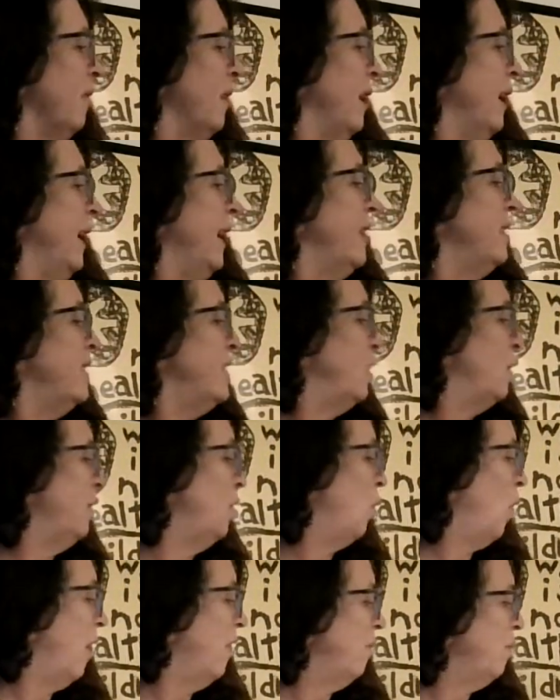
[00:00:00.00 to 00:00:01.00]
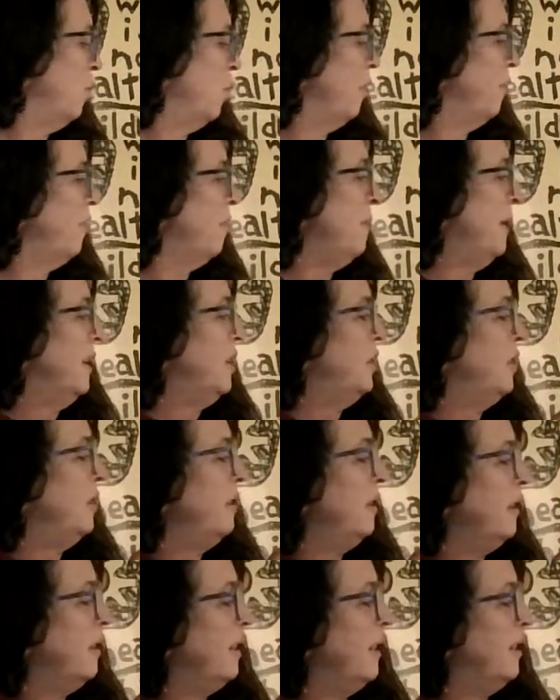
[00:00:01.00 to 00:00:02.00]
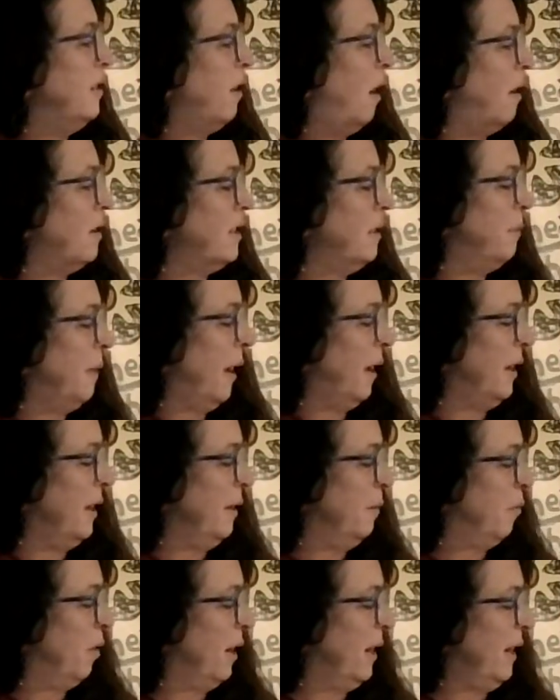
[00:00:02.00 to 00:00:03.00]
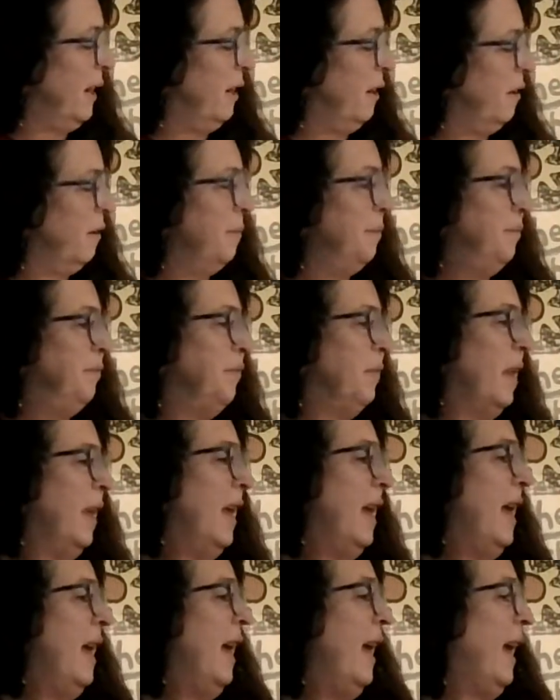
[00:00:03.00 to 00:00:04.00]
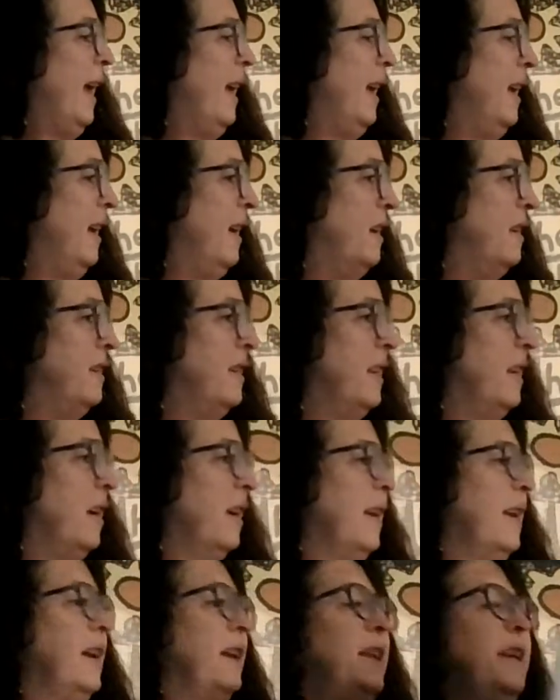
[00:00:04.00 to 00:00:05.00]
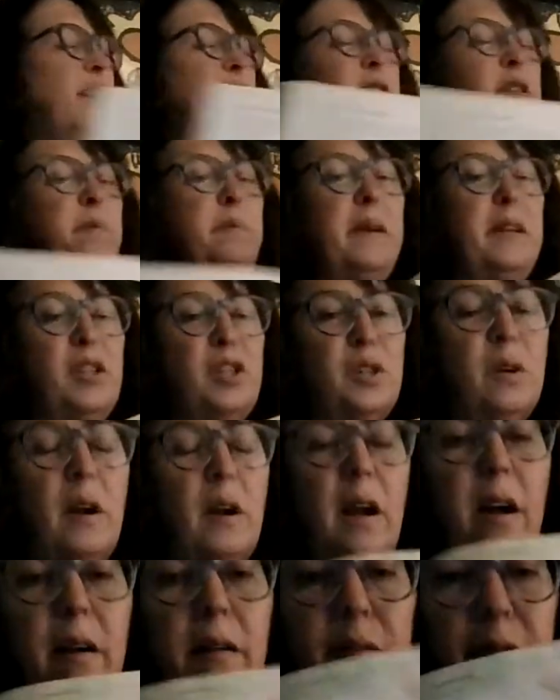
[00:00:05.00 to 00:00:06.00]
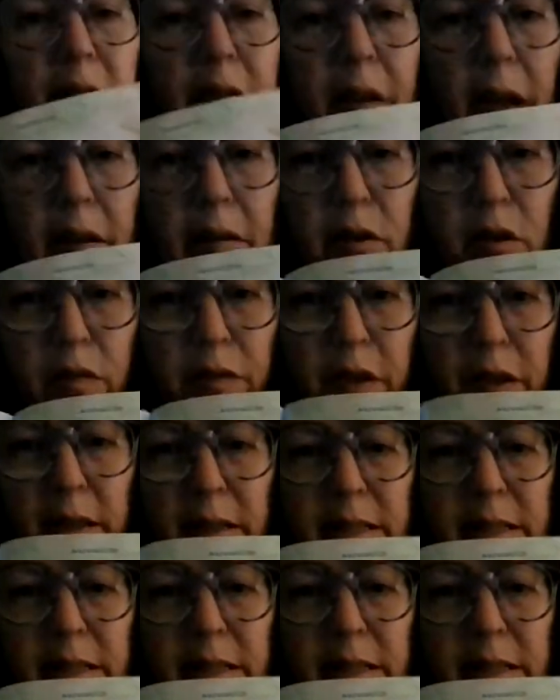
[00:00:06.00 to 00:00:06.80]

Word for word: And so if you want more information, it talks about him right here. And again, here's a picture of, I don't know if you can